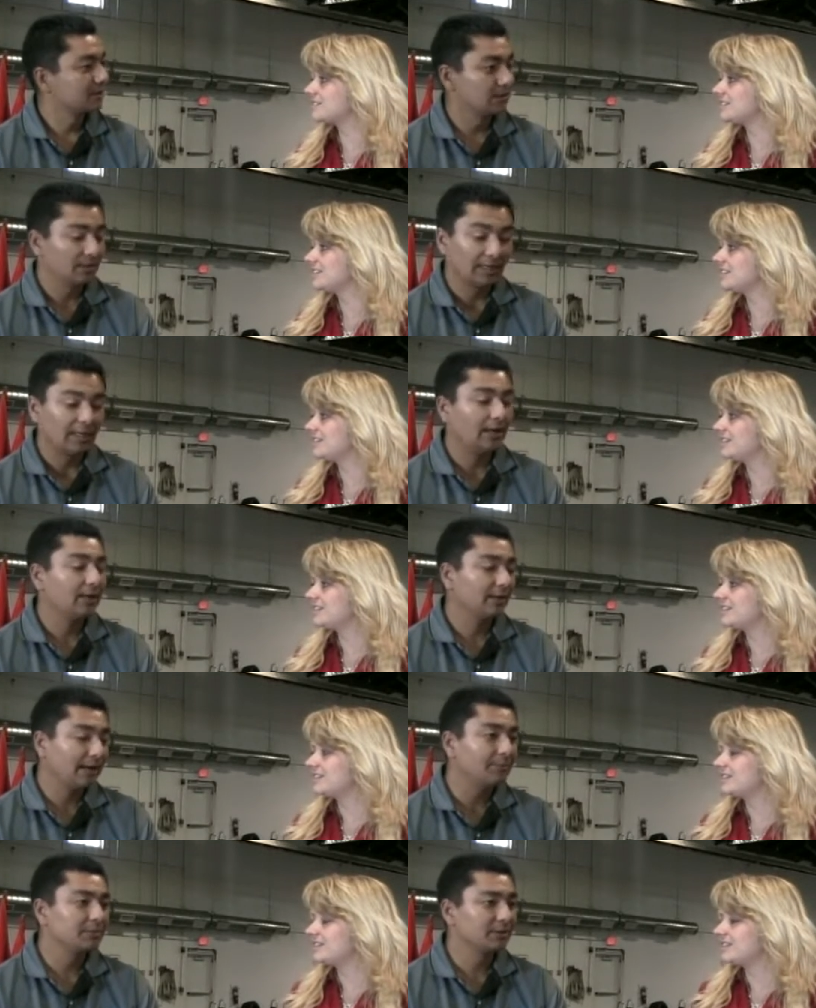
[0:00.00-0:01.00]
Speaker 1: Uh,
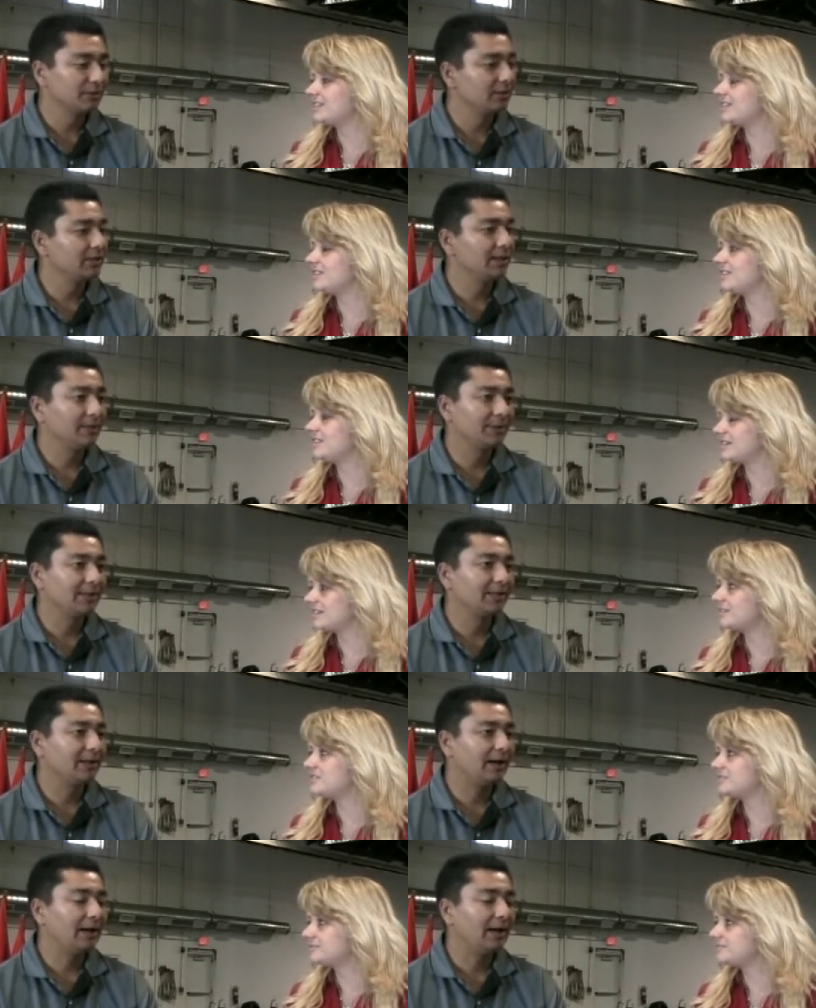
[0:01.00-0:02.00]
absolutely. I mean,
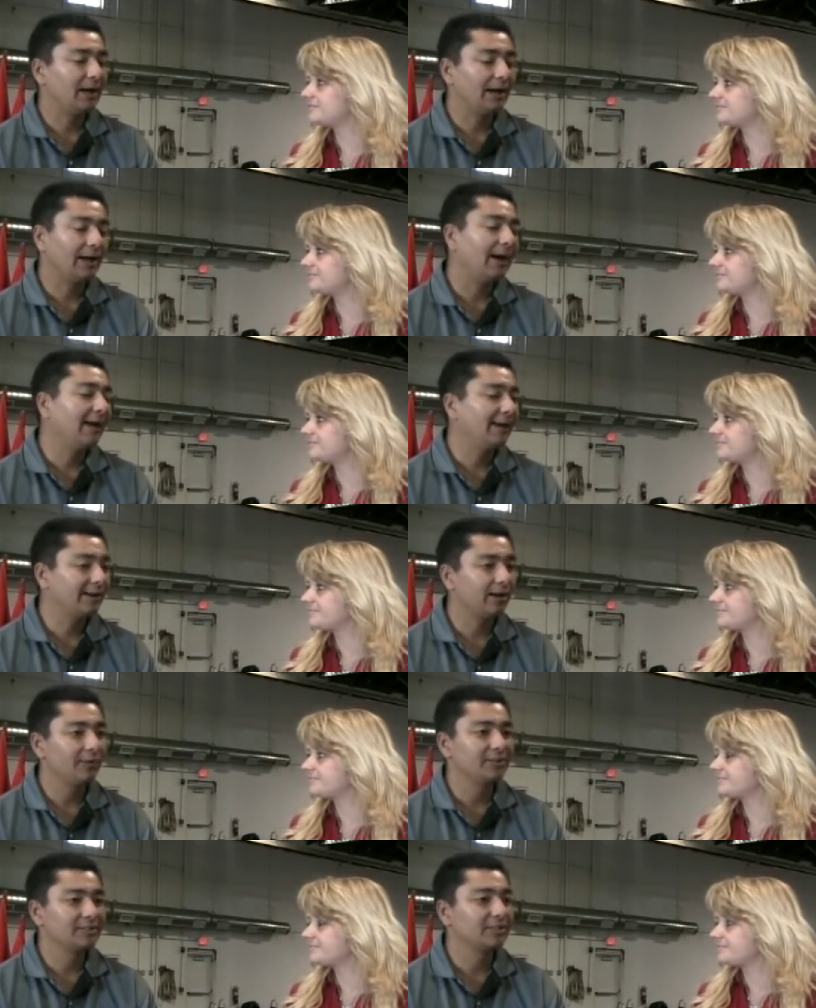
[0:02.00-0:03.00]
I had
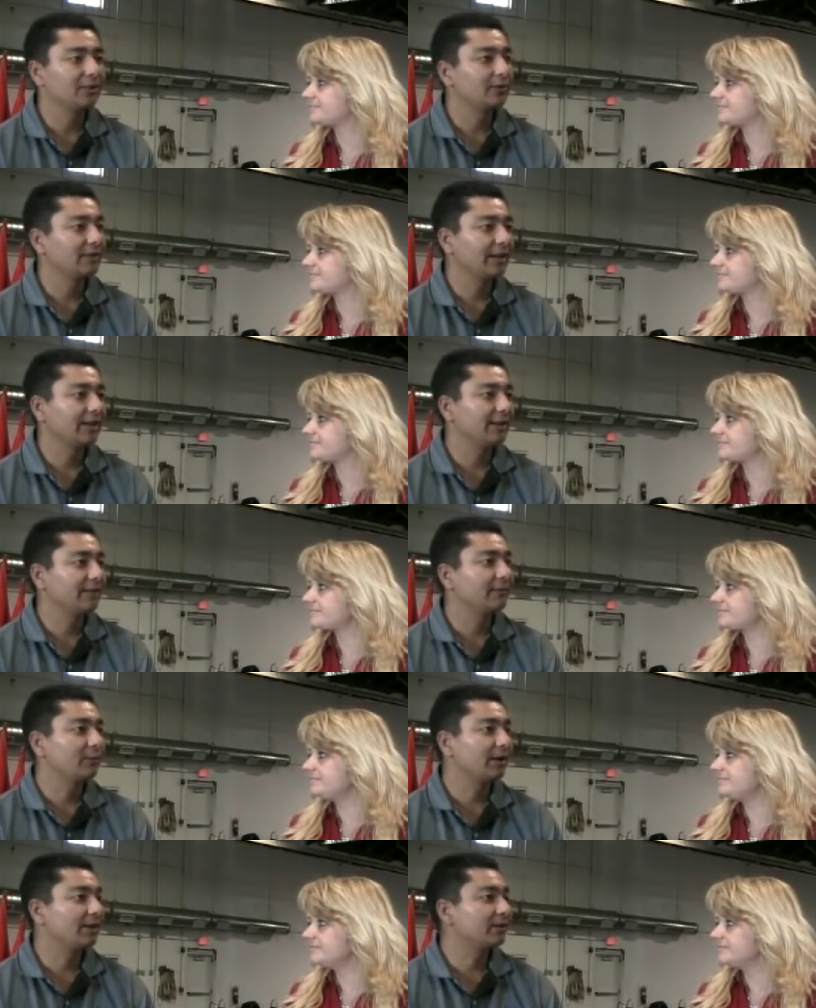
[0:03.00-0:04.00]
always known that I'd never
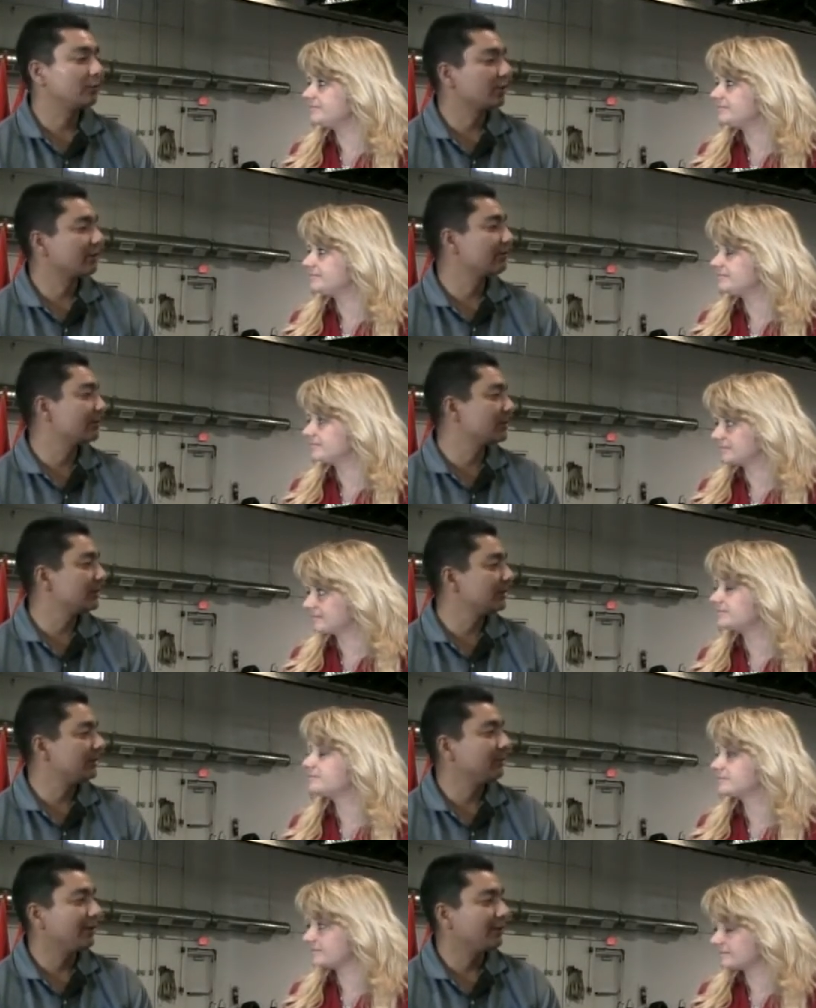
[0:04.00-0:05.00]
wanted to work for somebody
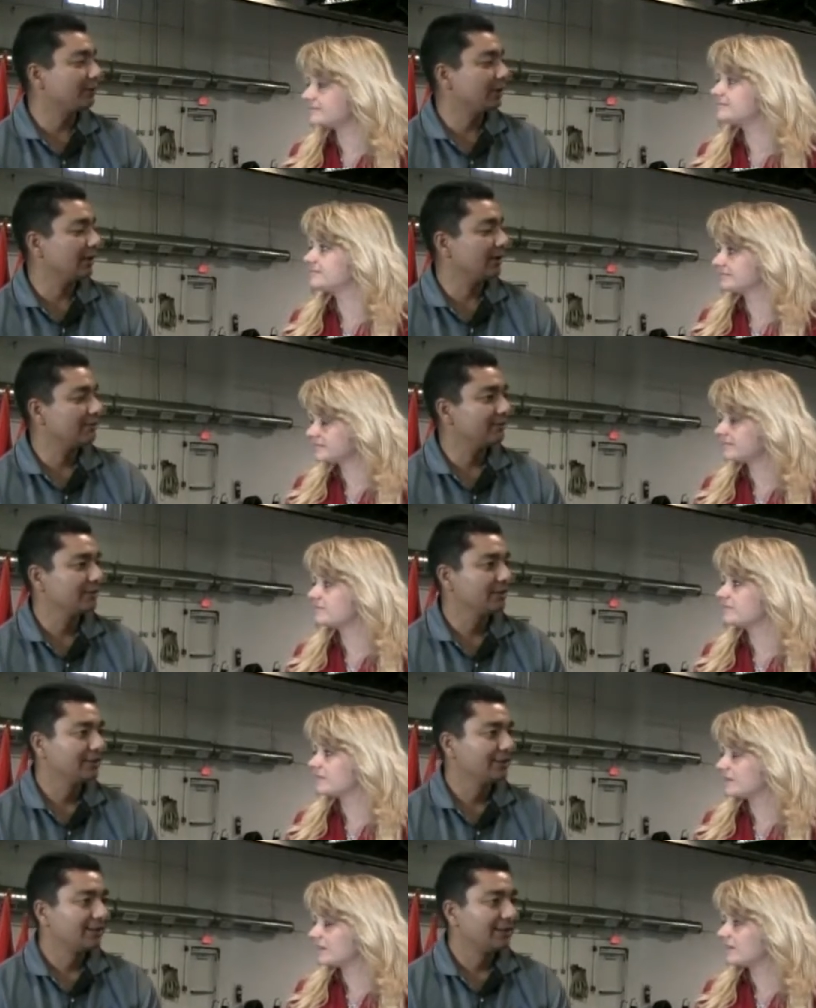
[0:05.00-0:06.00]
my whole life,
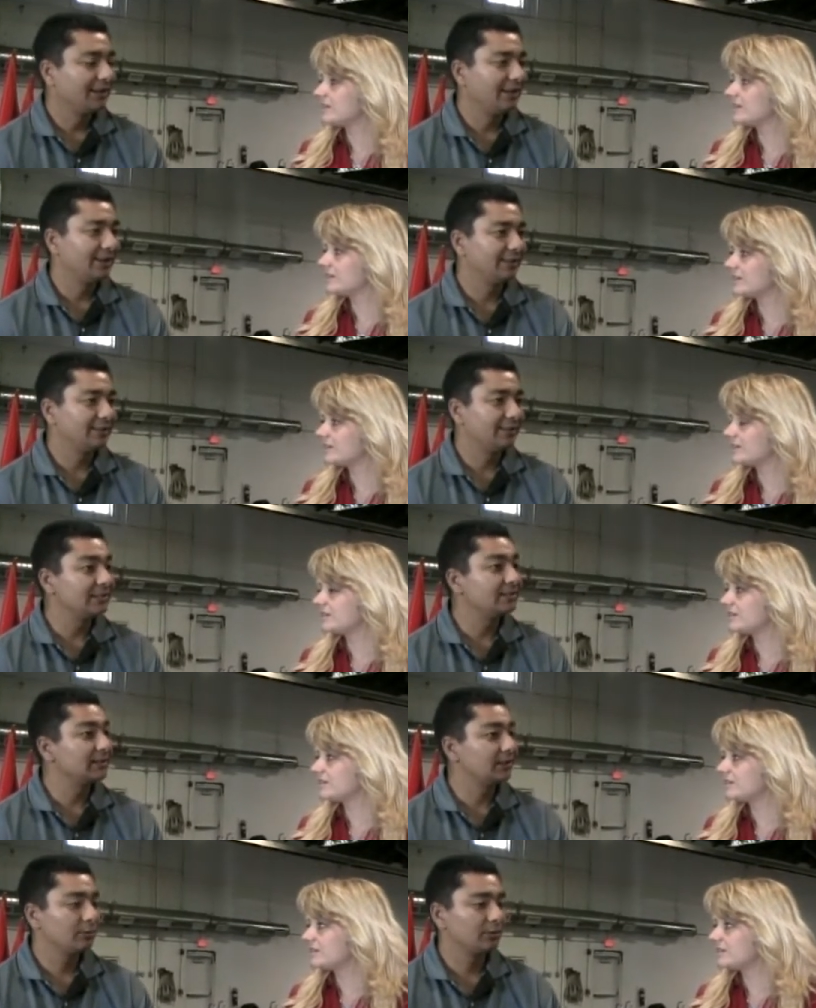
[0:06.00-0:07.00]
and
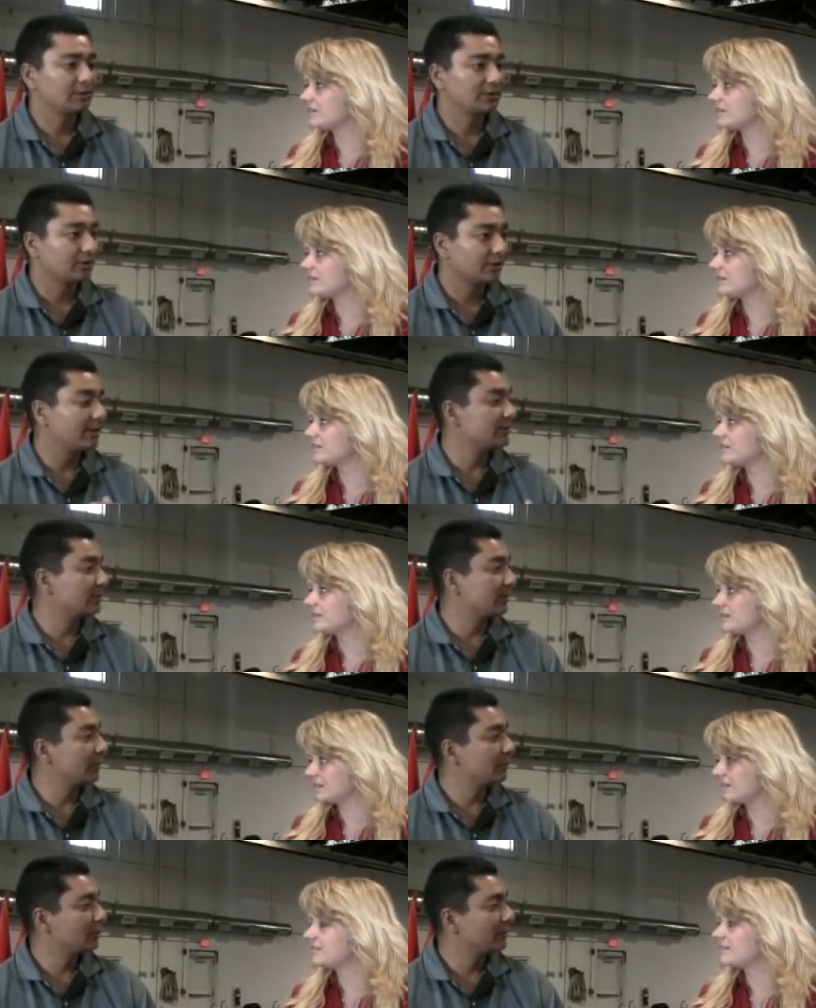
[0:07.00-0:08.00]
Intel was a great
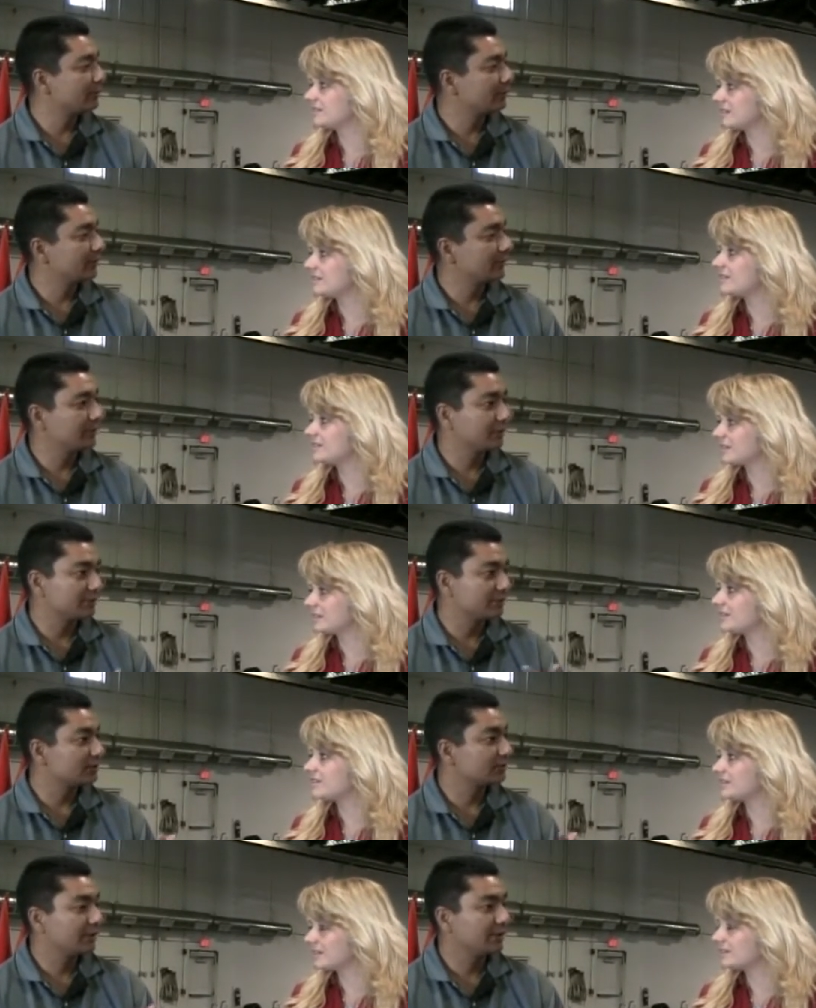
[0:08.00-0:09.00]
springboard for me, which is
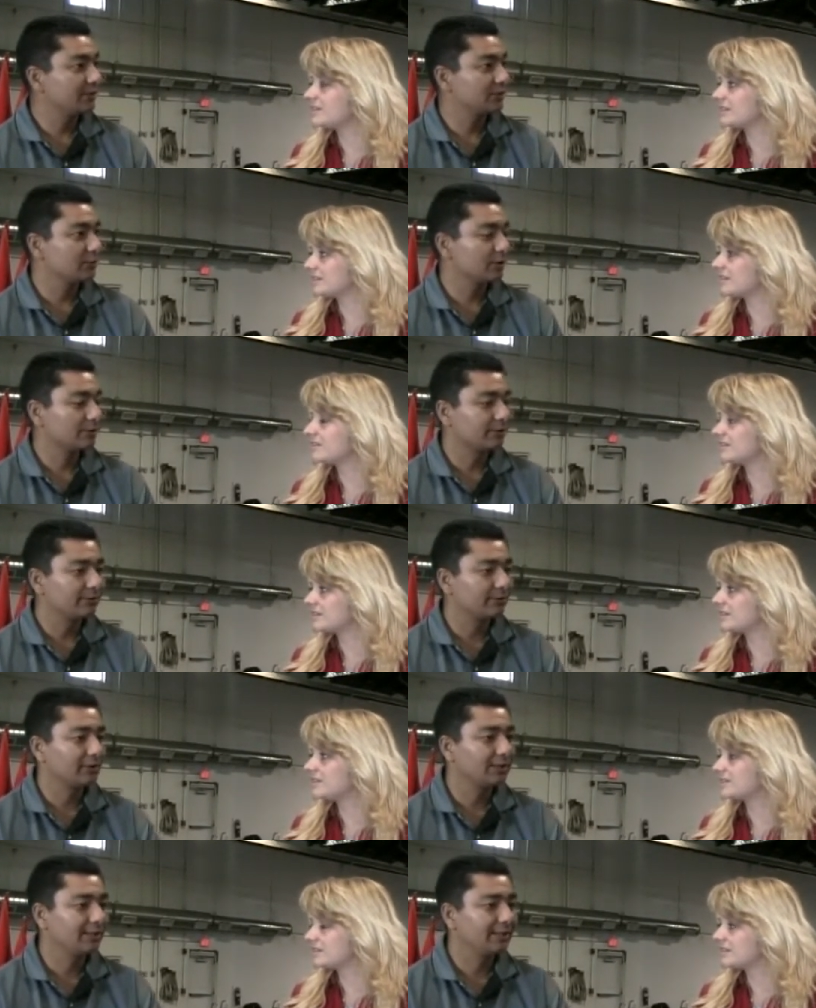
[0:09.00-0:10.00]
where I used to work before,
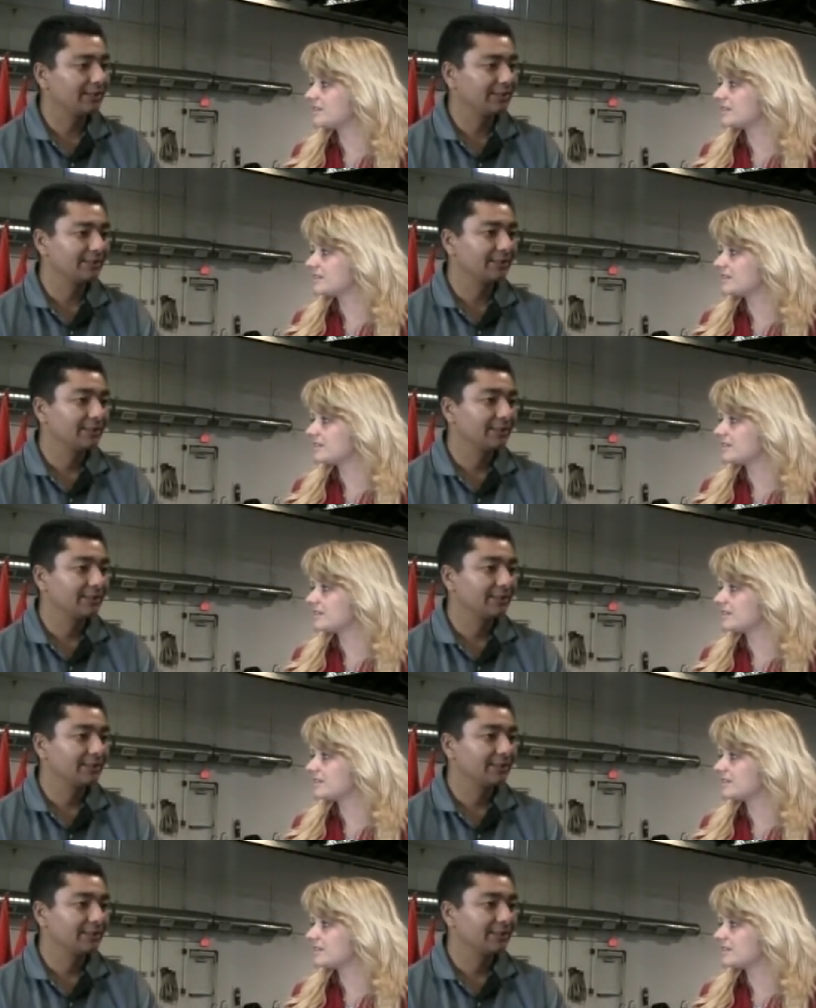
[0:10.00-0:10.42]
and